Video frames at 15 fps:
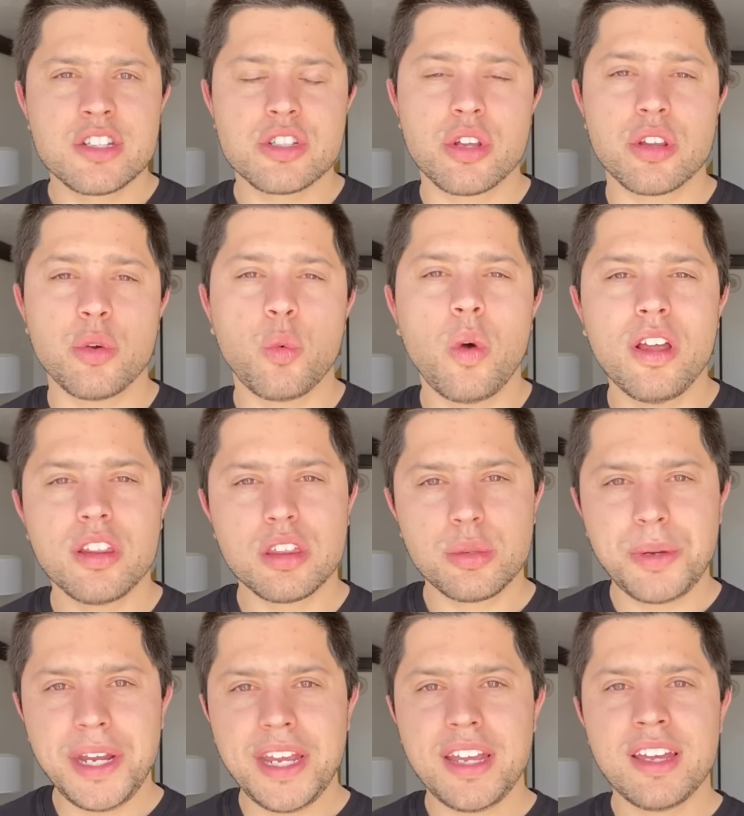So the one
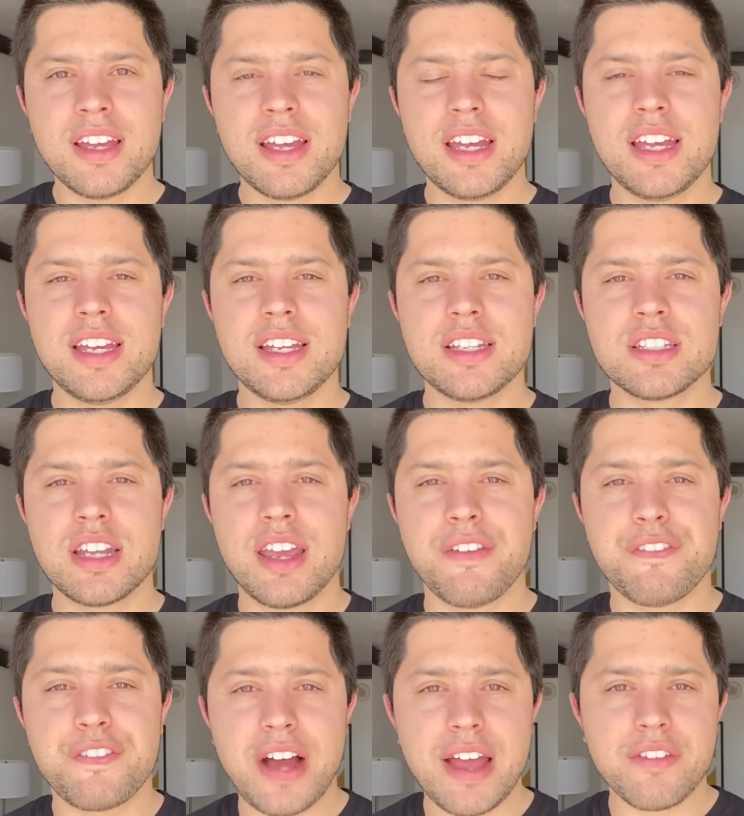three is a
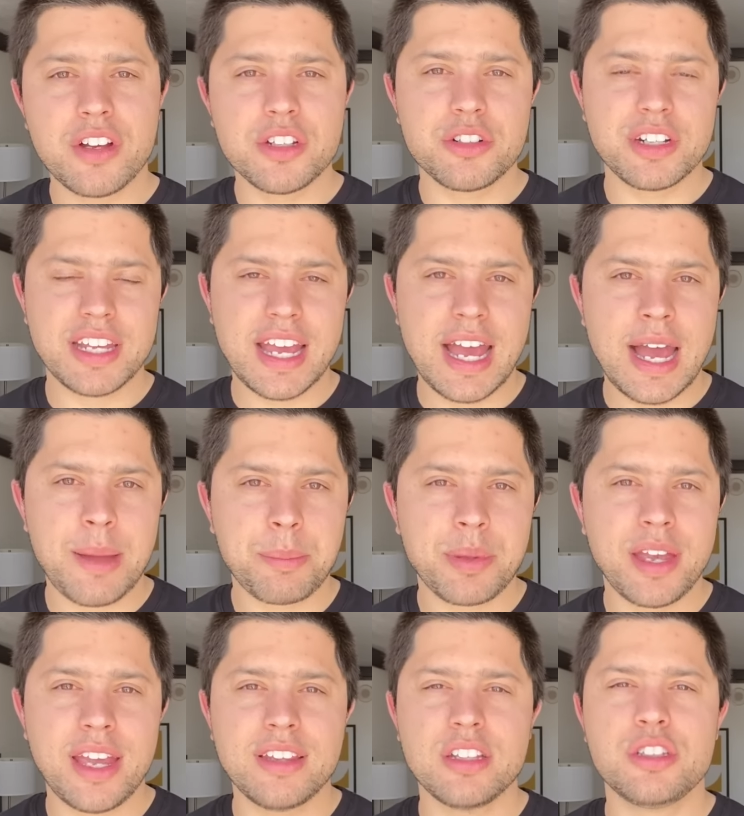five hundred cap
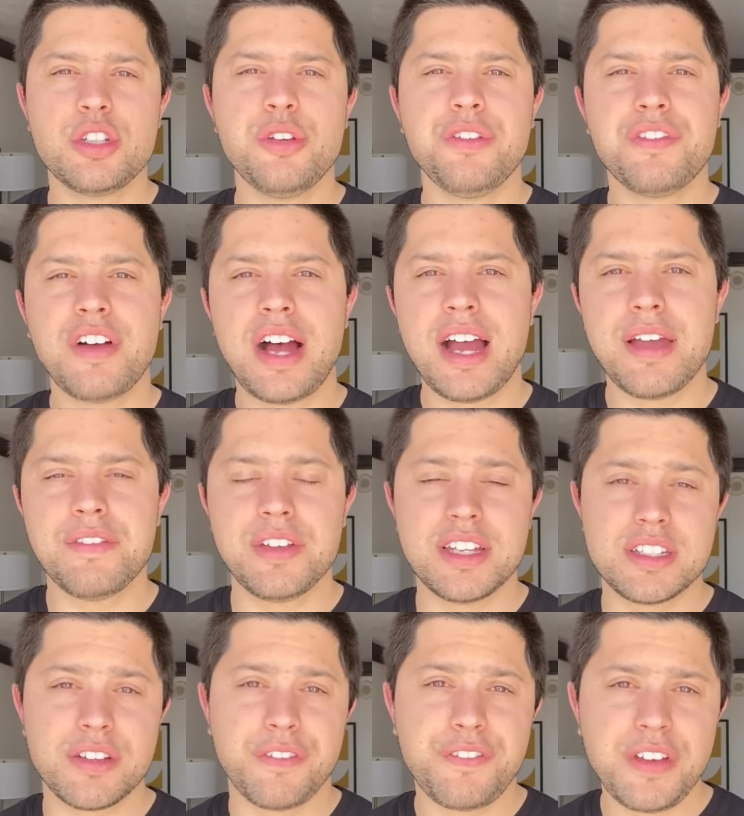and the two five
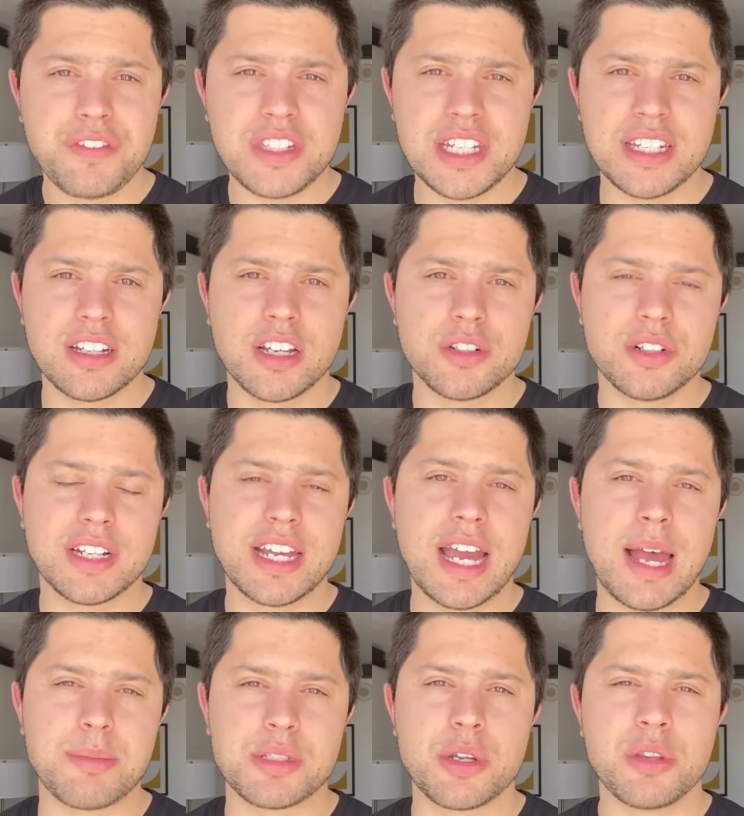is a fifteen hundred
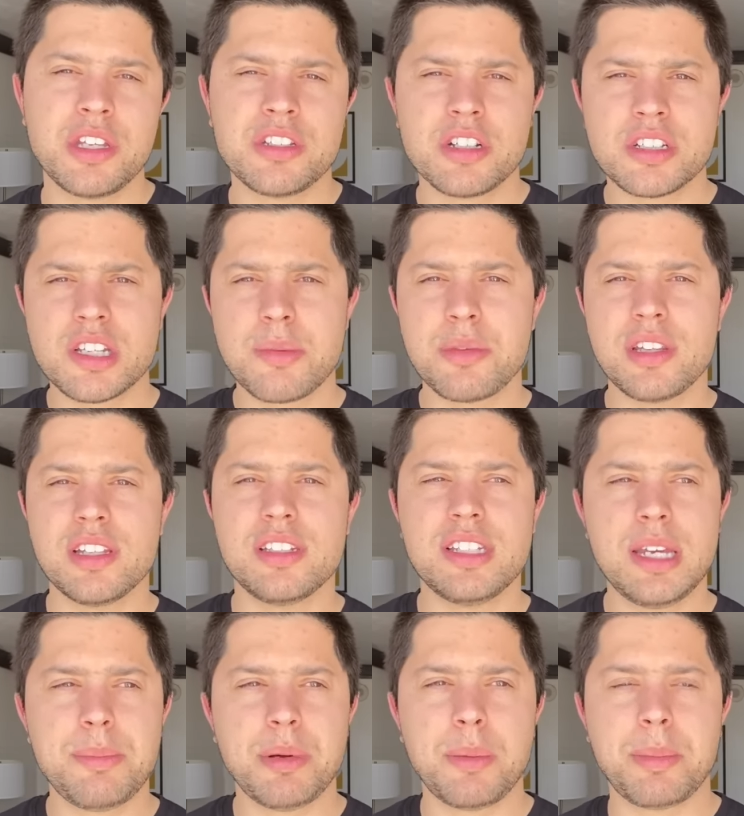cap. So these are some of the
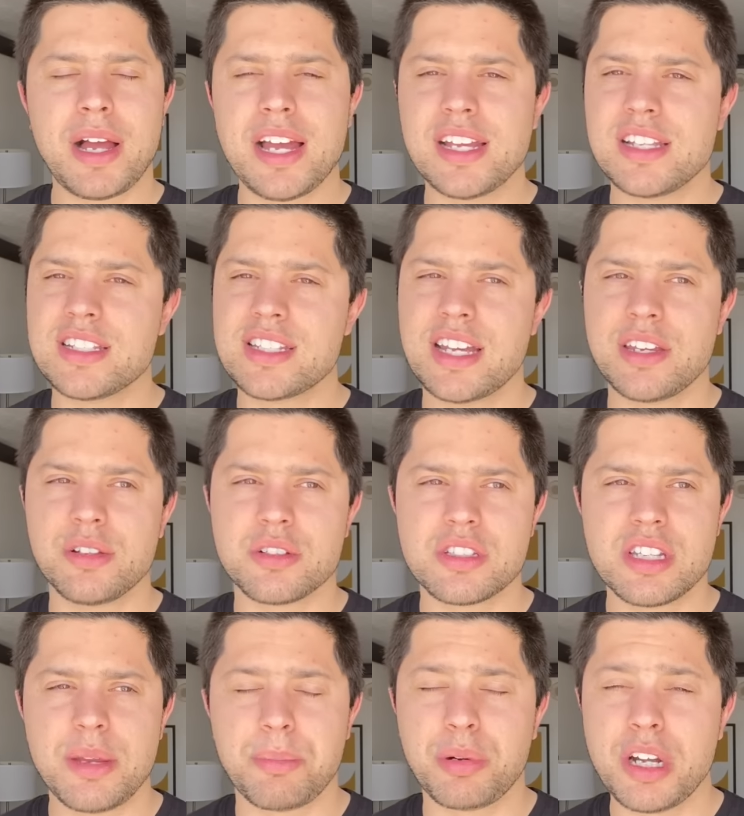deeper buy-ins that you'll
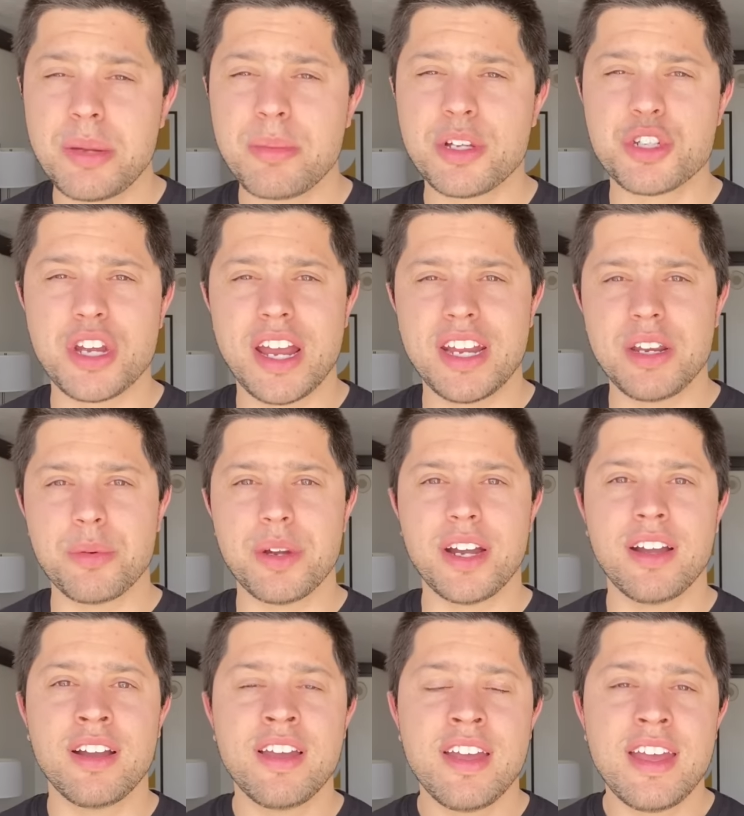see pretty much
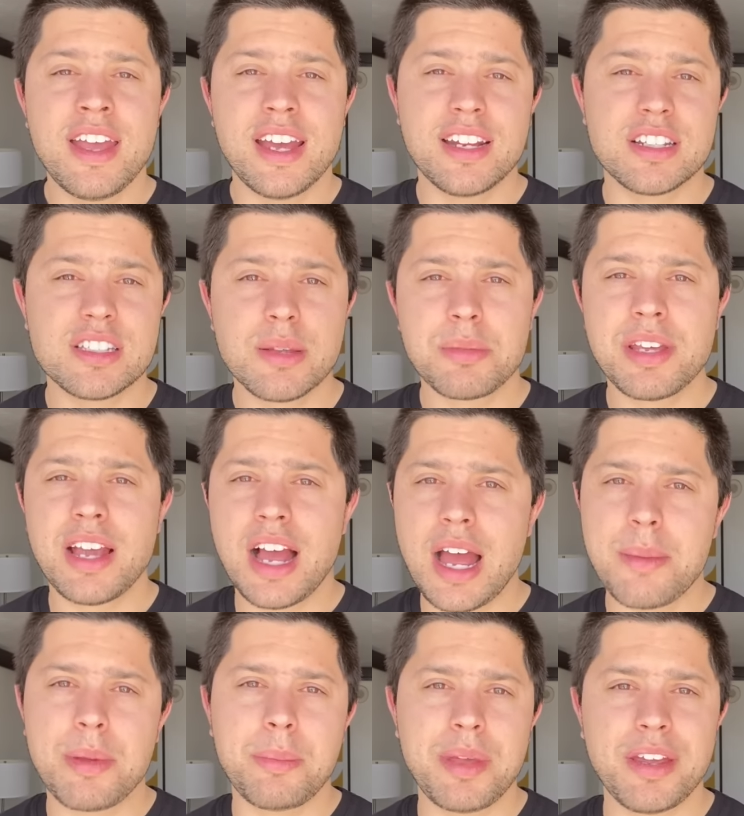anywhere, and it's something
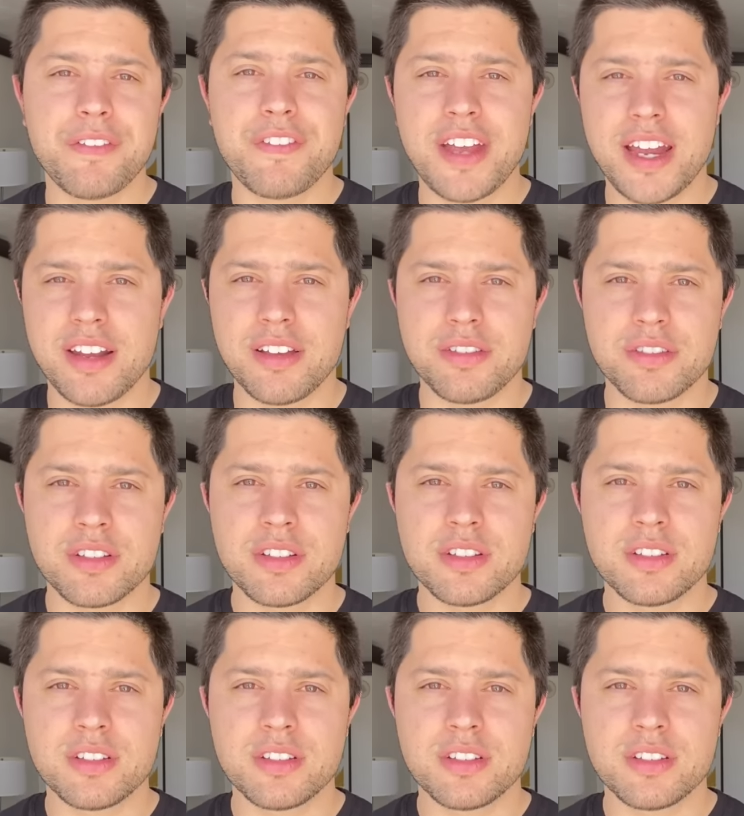I'm a big fan of.